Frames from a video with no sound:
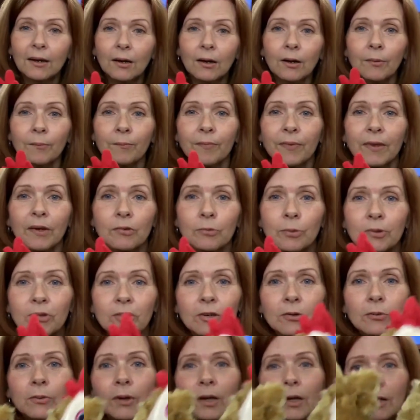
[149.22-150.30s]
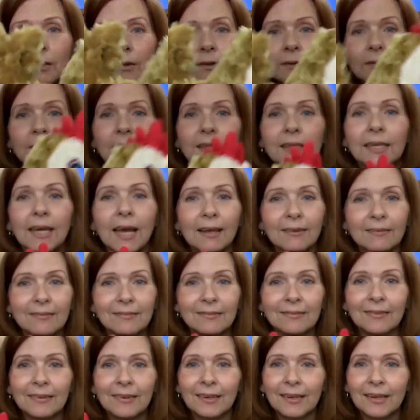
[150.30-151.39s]
Oh, there's one too. Oh,
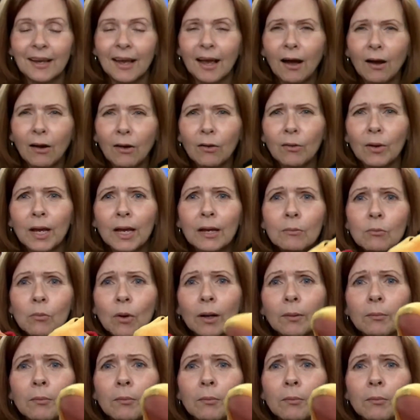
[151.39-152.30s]
yes. Oh, and one more